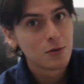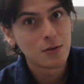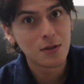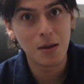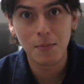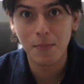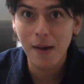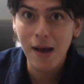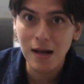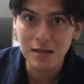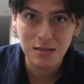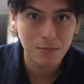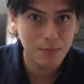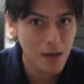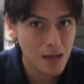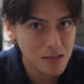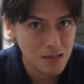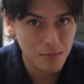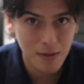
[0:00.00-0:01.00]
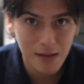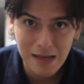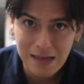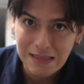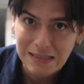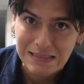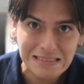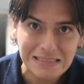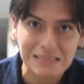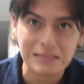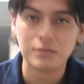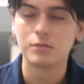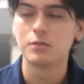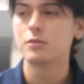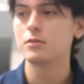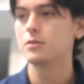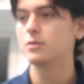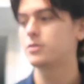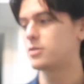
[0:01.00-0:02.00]
doing that back to back to back, ugh.
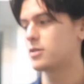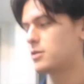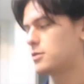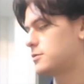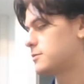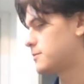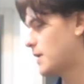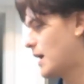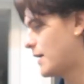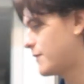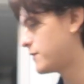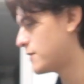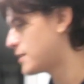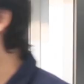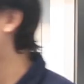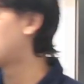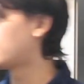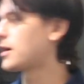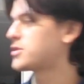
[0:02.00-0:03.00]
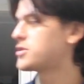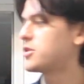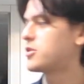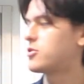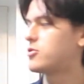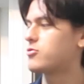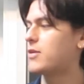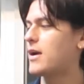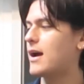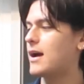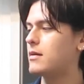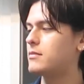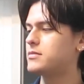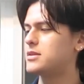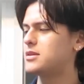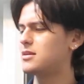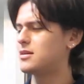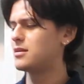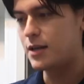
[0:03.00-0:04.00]
So after dinner, I actually
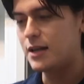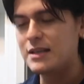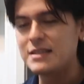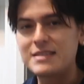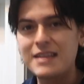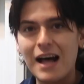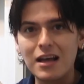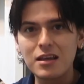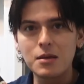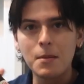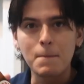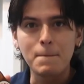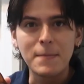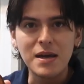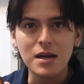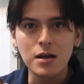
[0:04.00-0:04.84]
grabbed an Italian